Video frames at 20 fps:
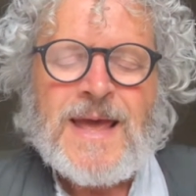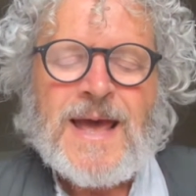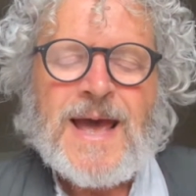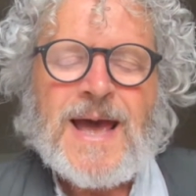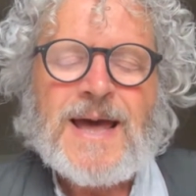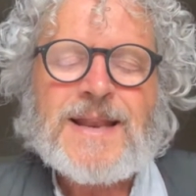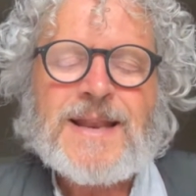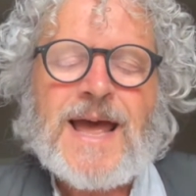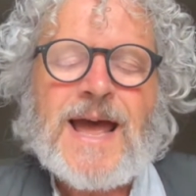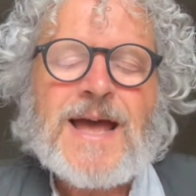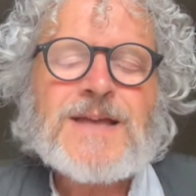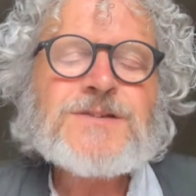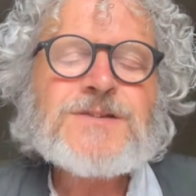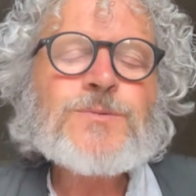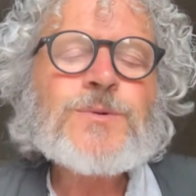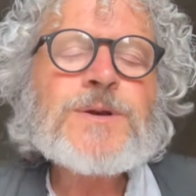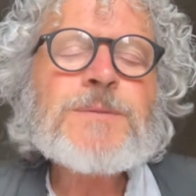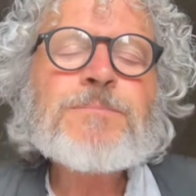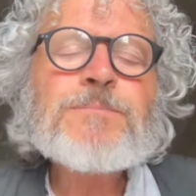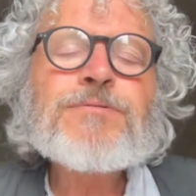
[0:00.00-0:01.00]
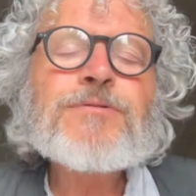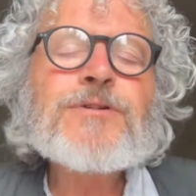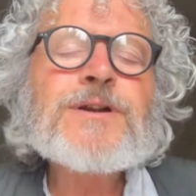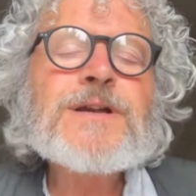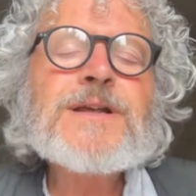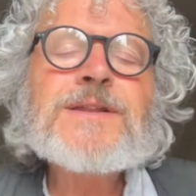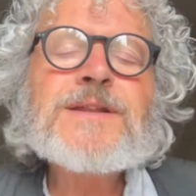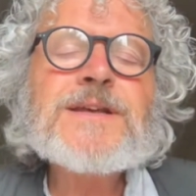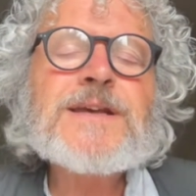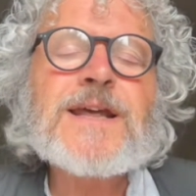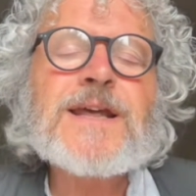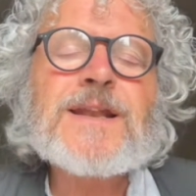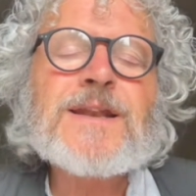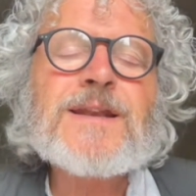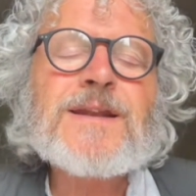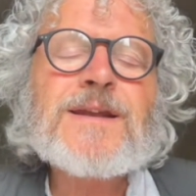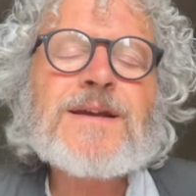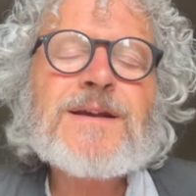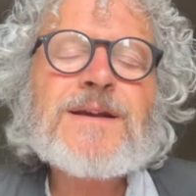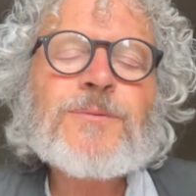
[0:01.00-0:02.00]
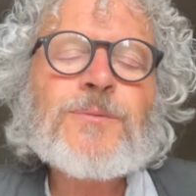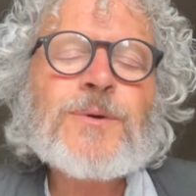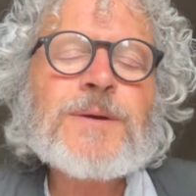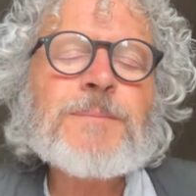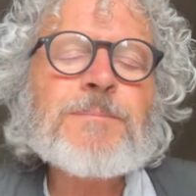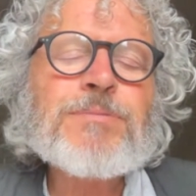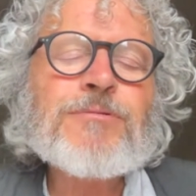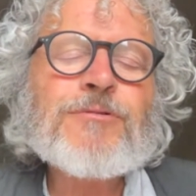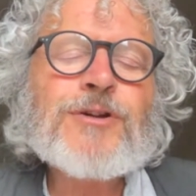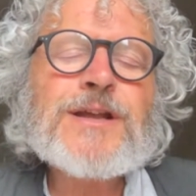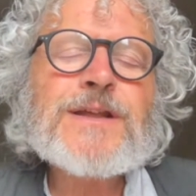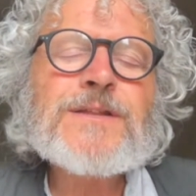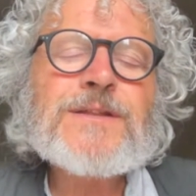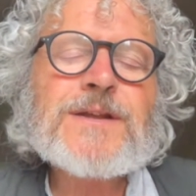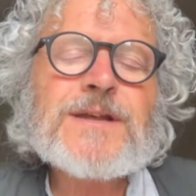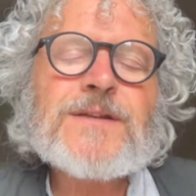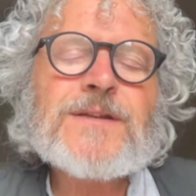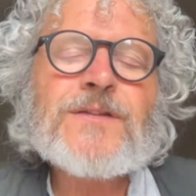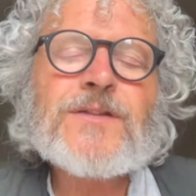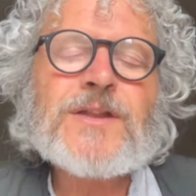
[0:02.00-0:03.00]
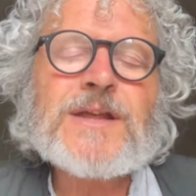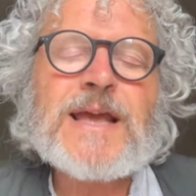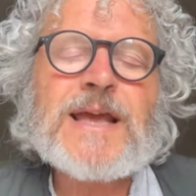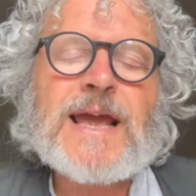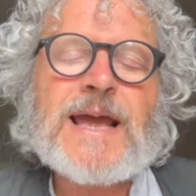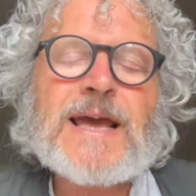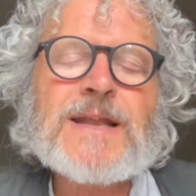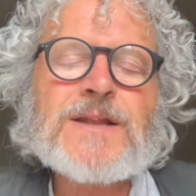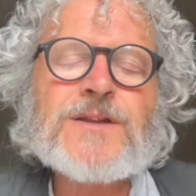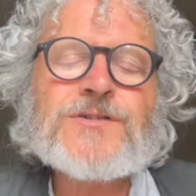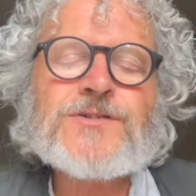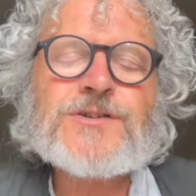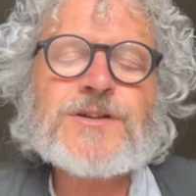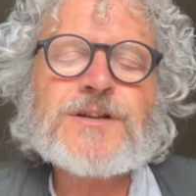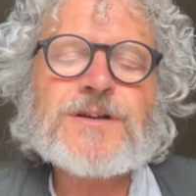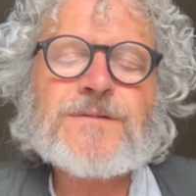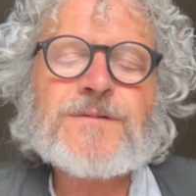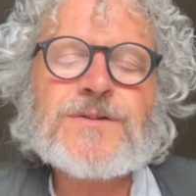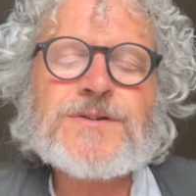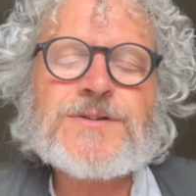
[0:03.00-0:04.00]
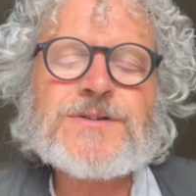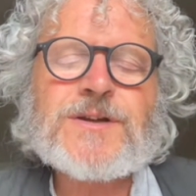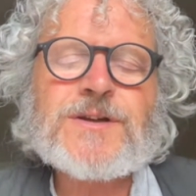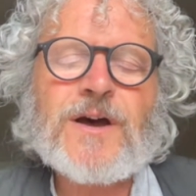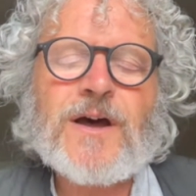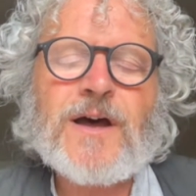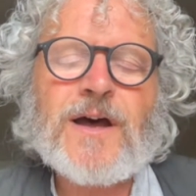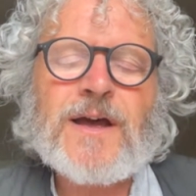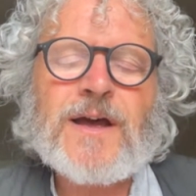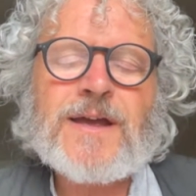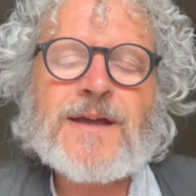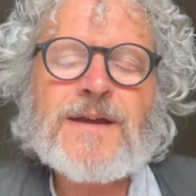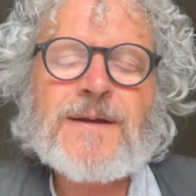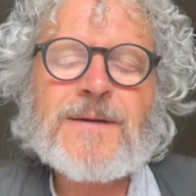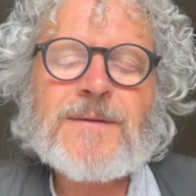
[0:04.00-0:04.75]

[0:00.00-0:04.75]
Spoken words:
And as we breathe in the energy of the sky.